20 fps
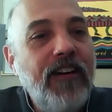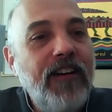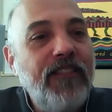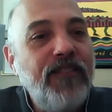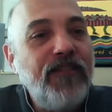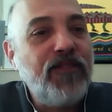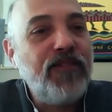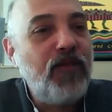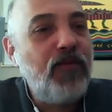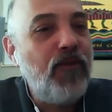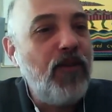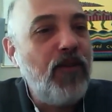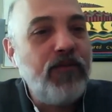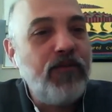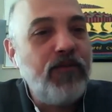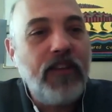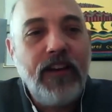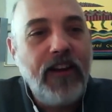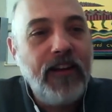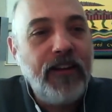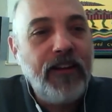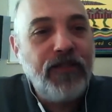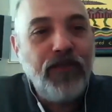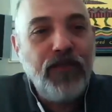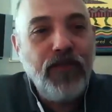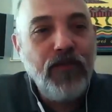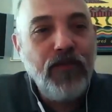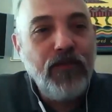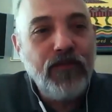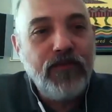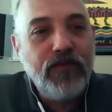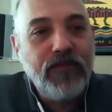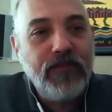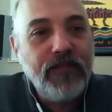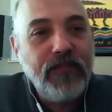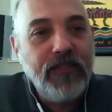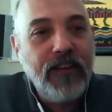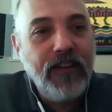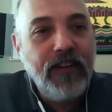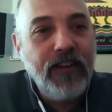There's a quote that I like to use
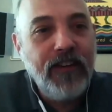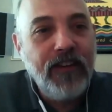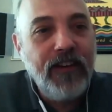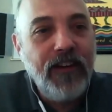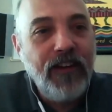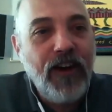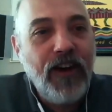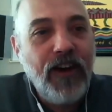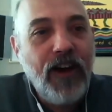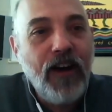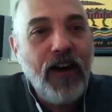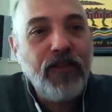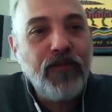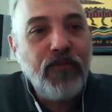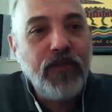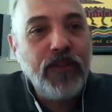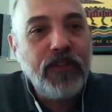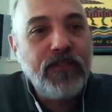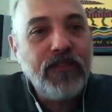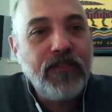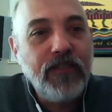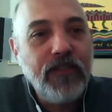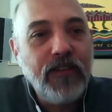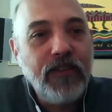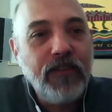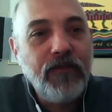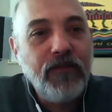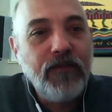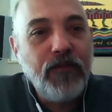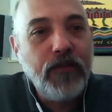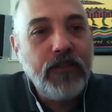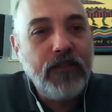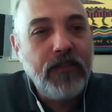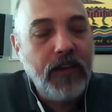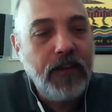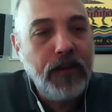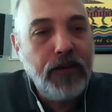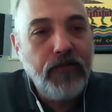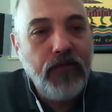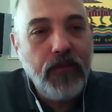a lot, in which
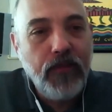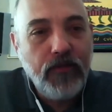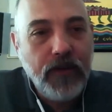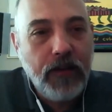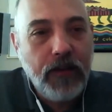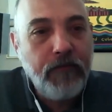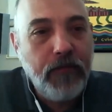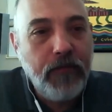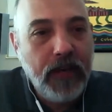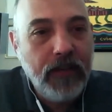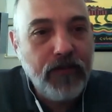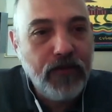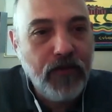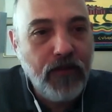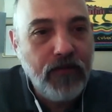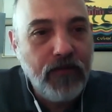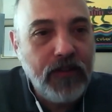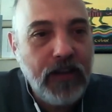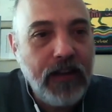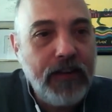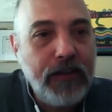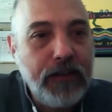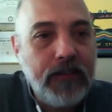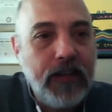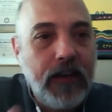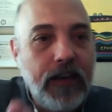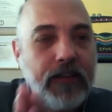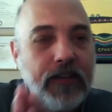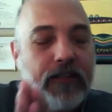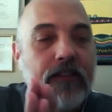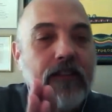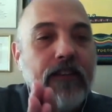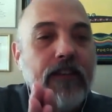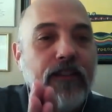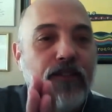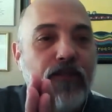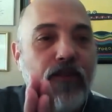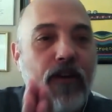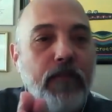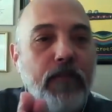they interviewed Jeff Bezos, and he says,
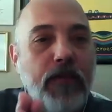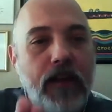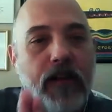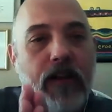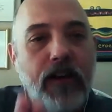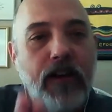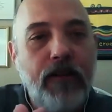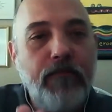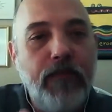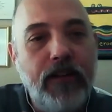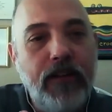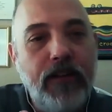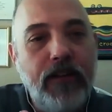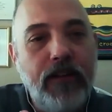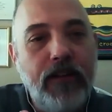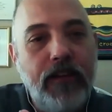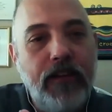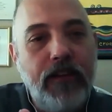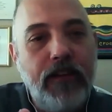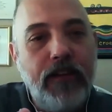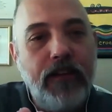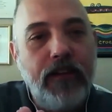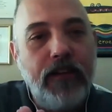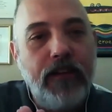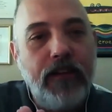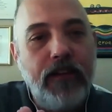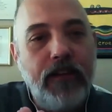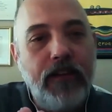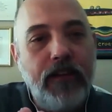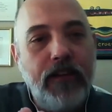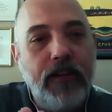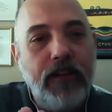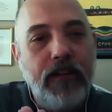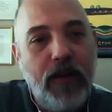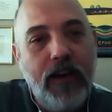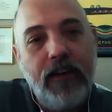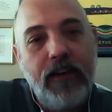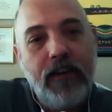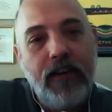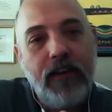you know, I pay a lot of money to
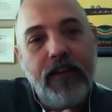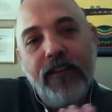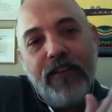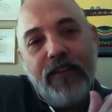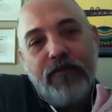my,